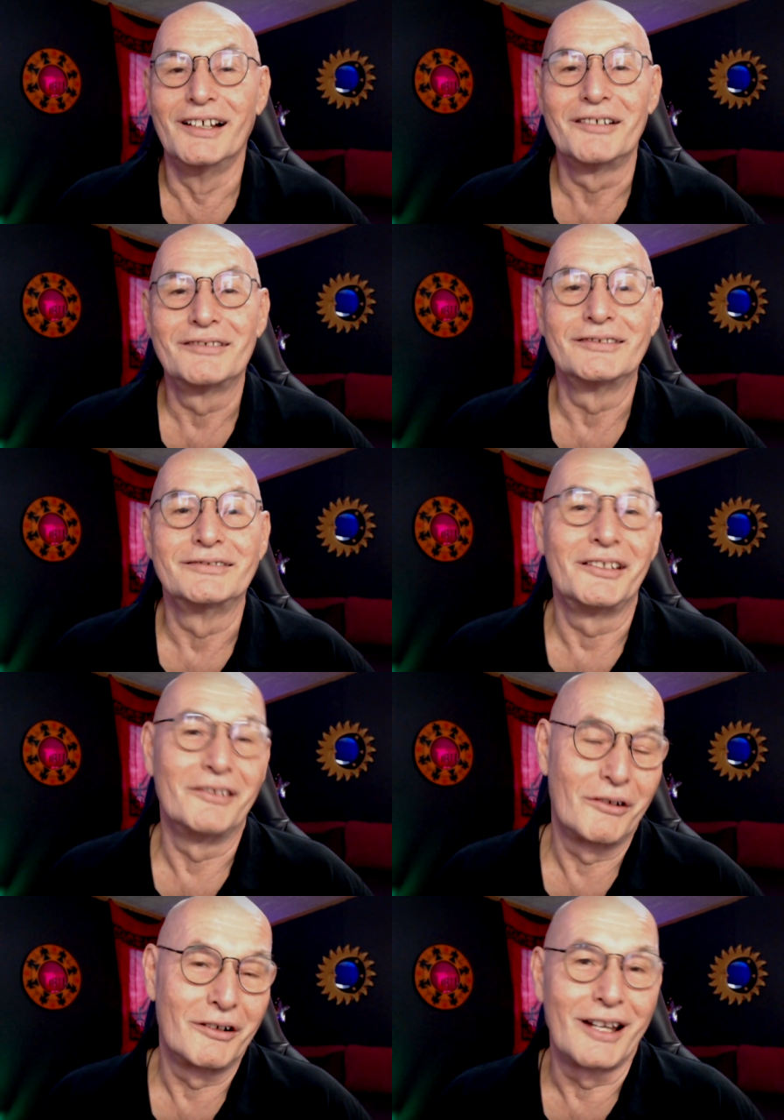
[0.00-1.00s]
uh, you
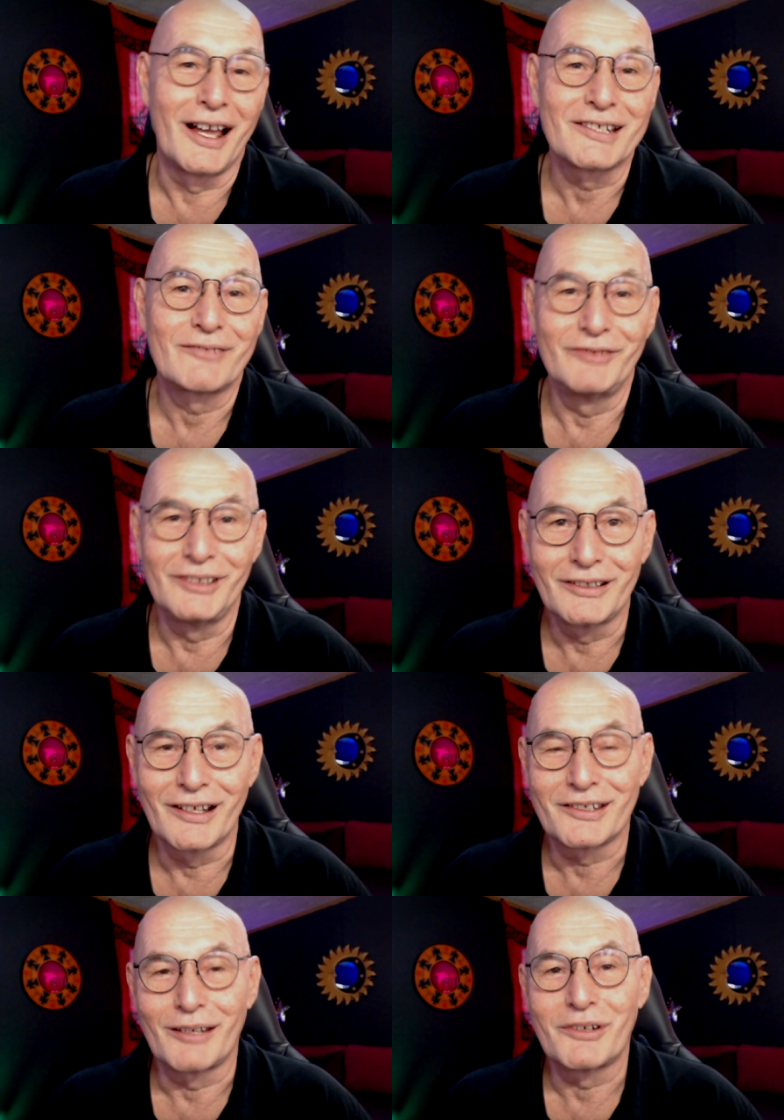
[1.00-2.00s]
know, or last week,
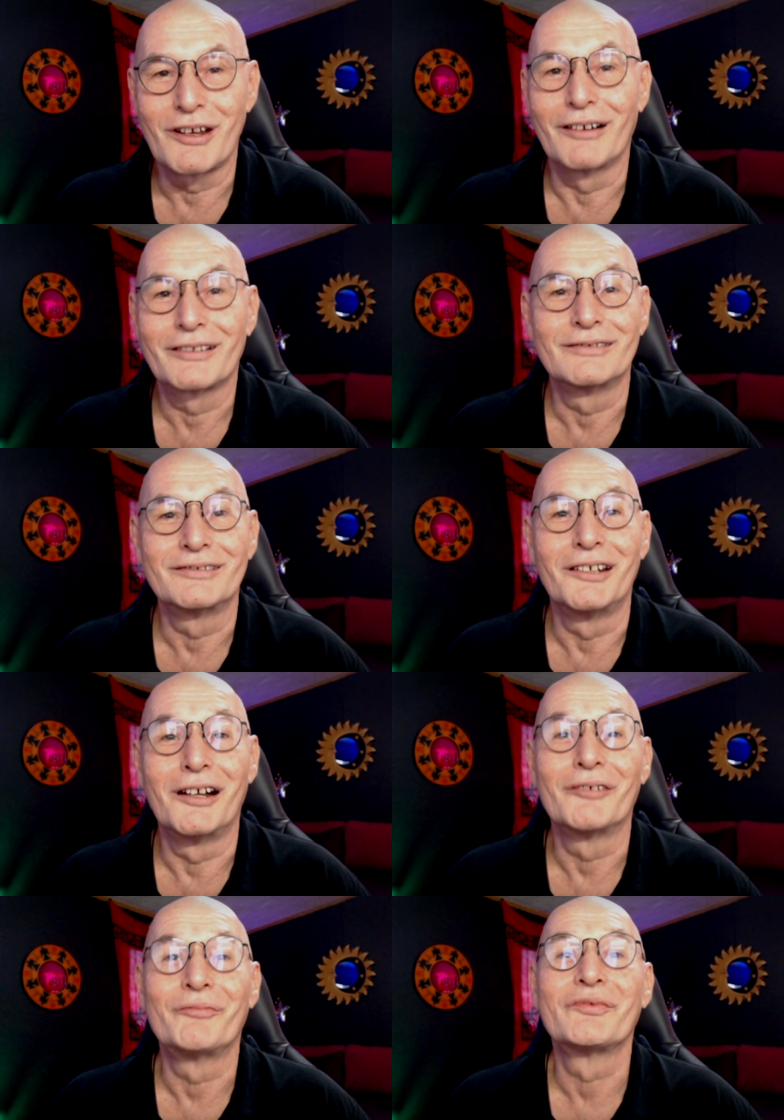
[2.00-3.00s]
as I'm talking, you
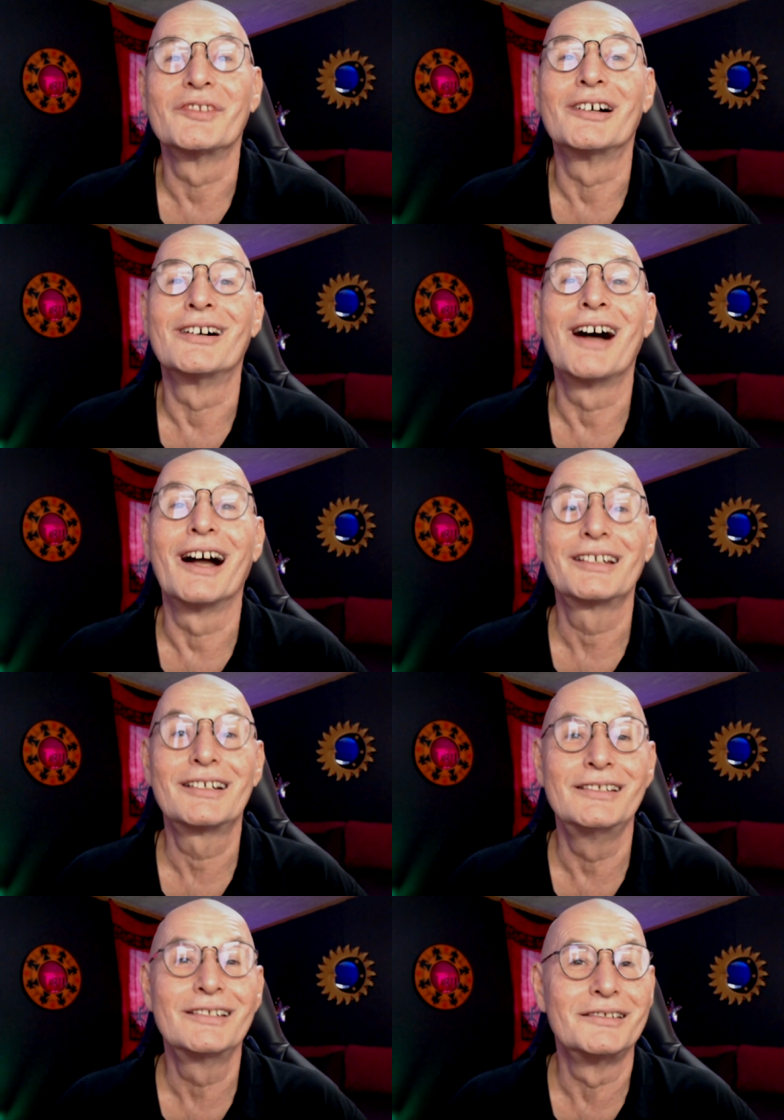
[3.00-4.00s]
know, uh, I
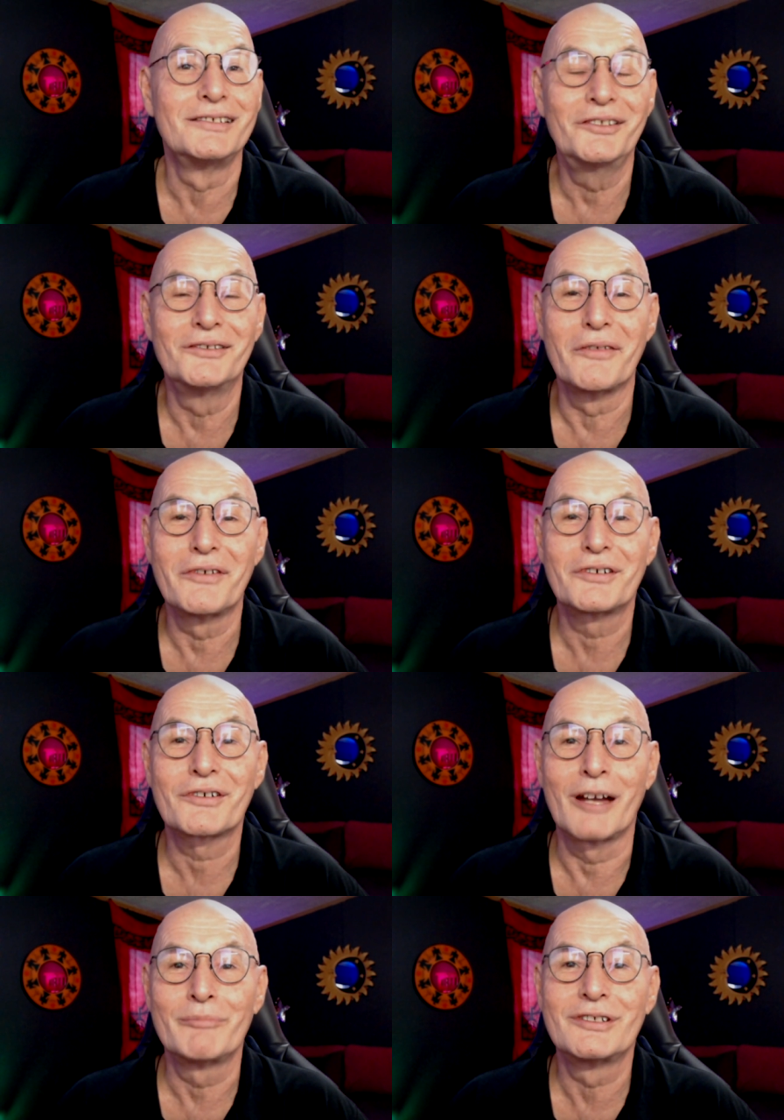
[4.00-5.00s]
cleared, you know, the
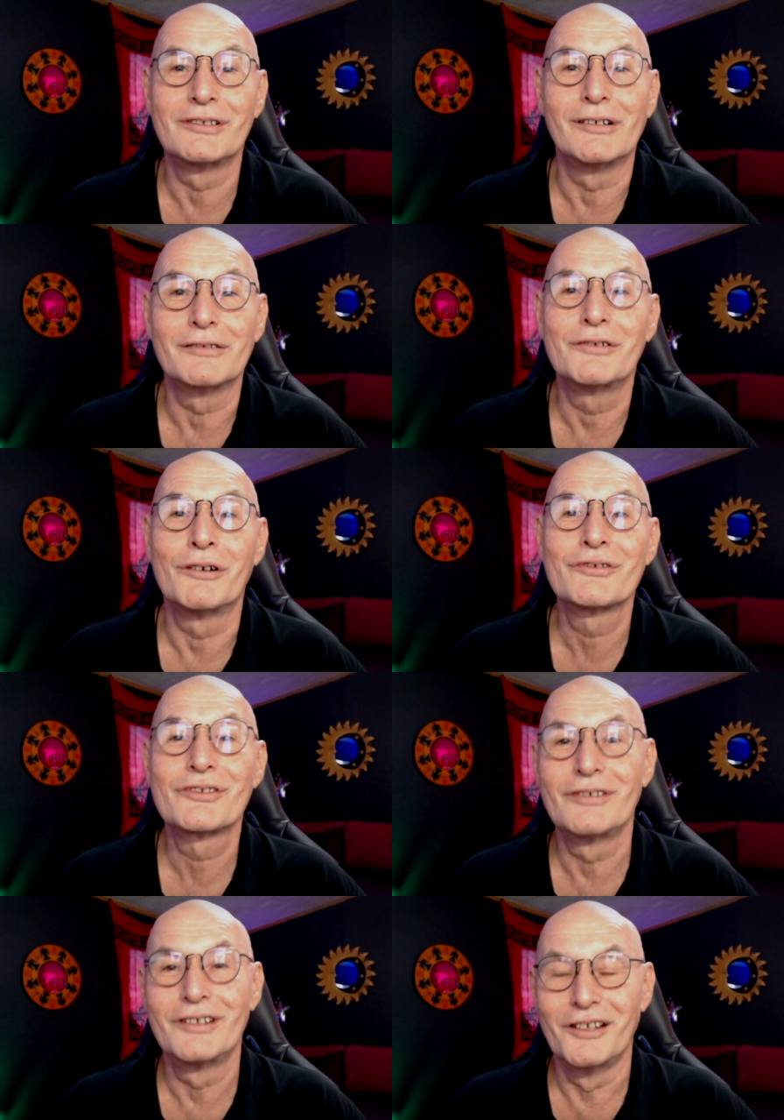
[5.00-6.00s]
trapped uh,
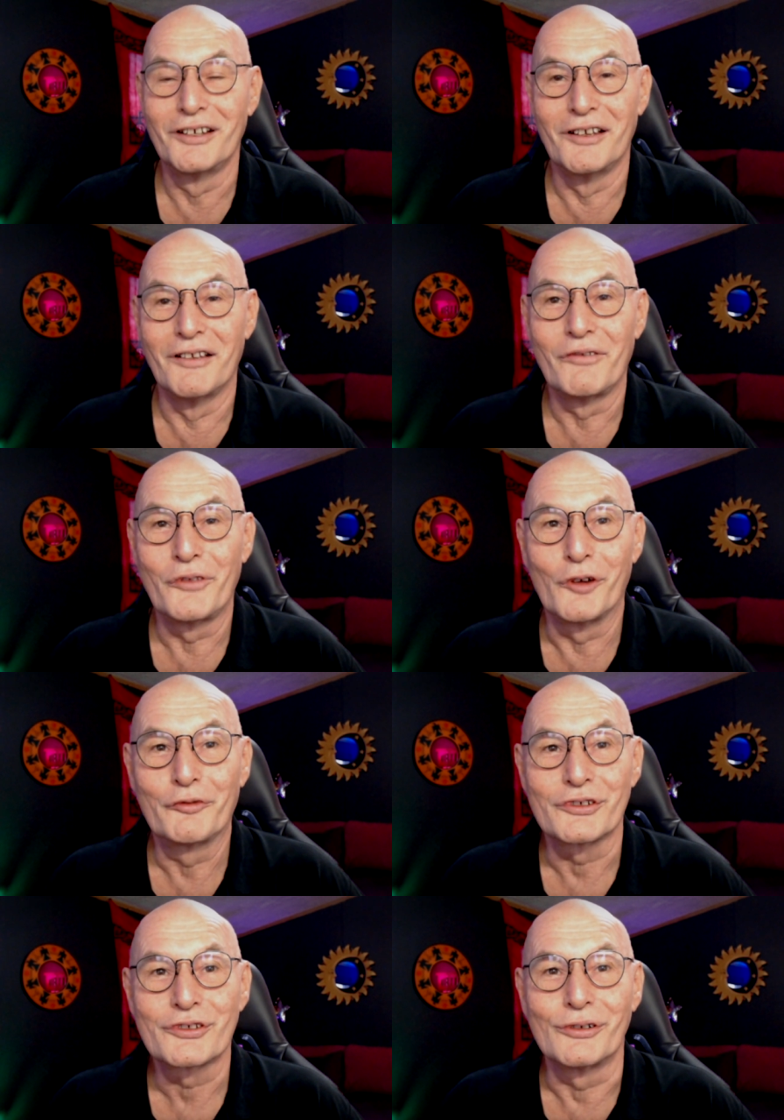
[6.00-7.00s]
ghost
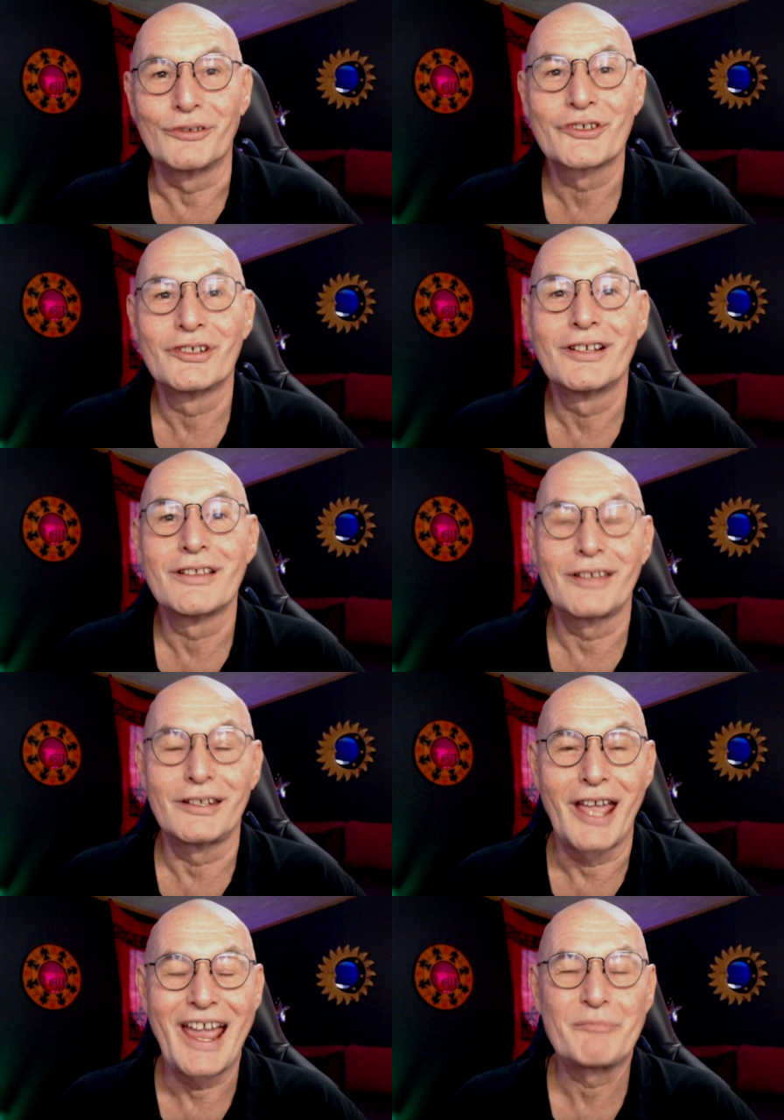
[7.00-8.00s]
of a soldier
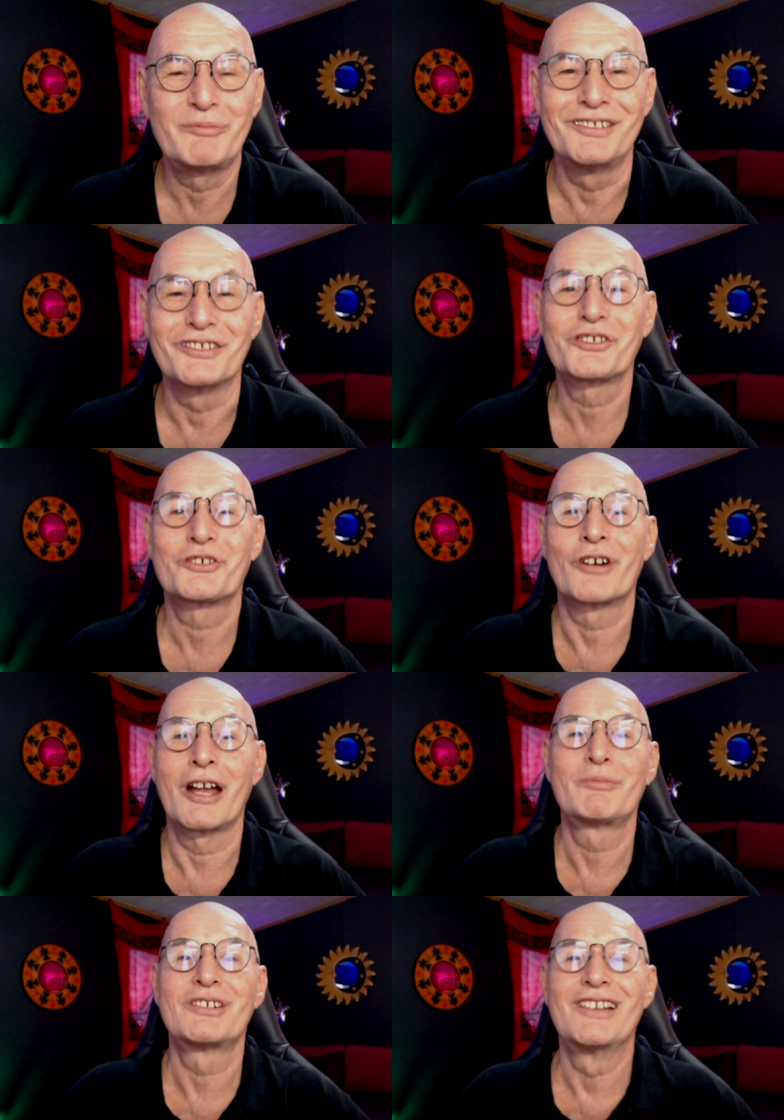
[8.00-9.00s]
that had been
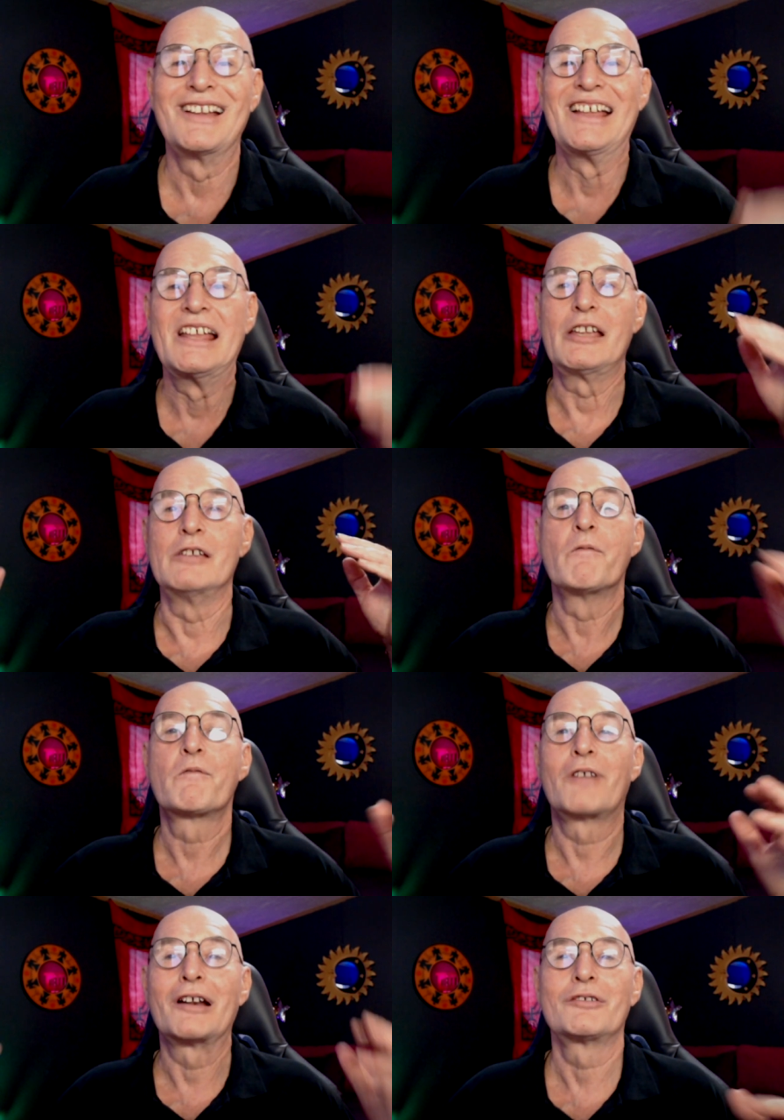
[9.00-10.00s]
strapped in
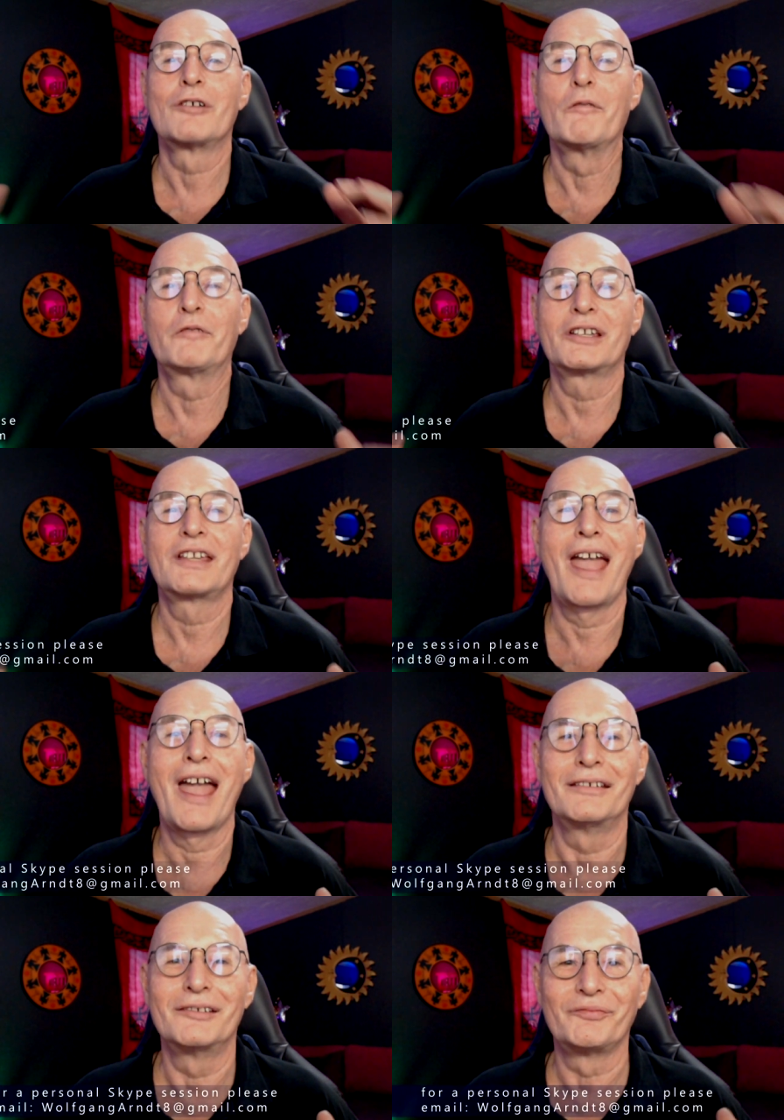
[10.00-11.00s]
front of a
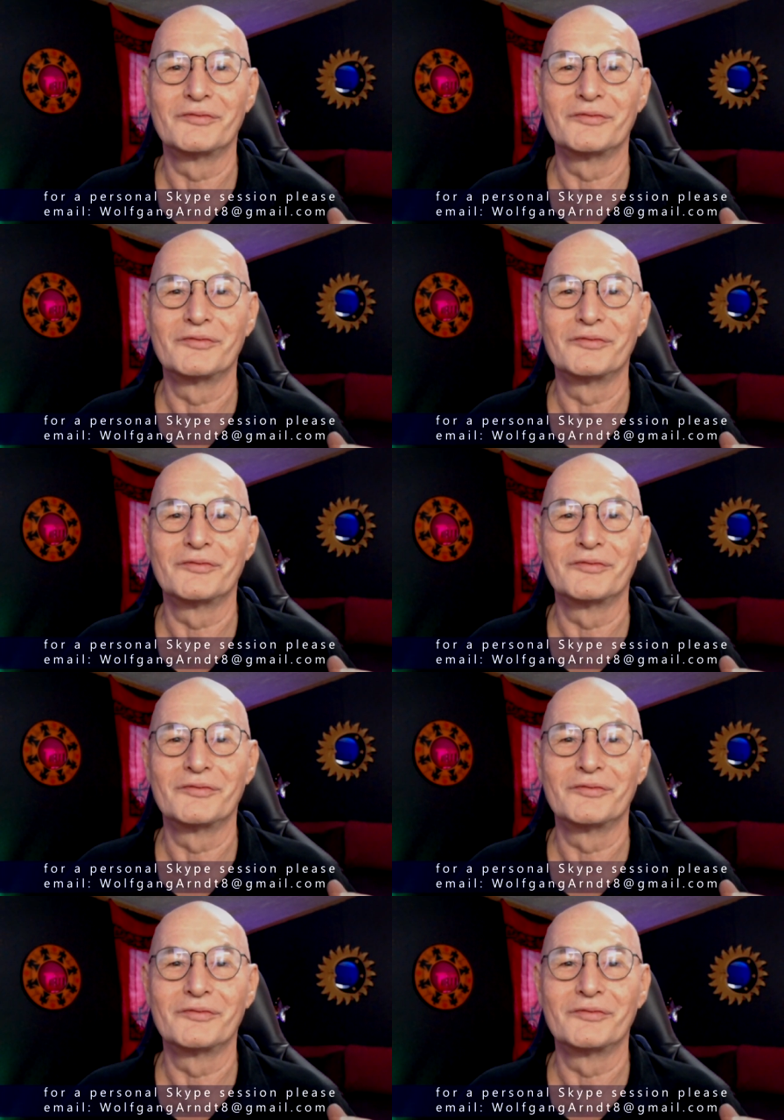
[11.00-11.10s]
cannon.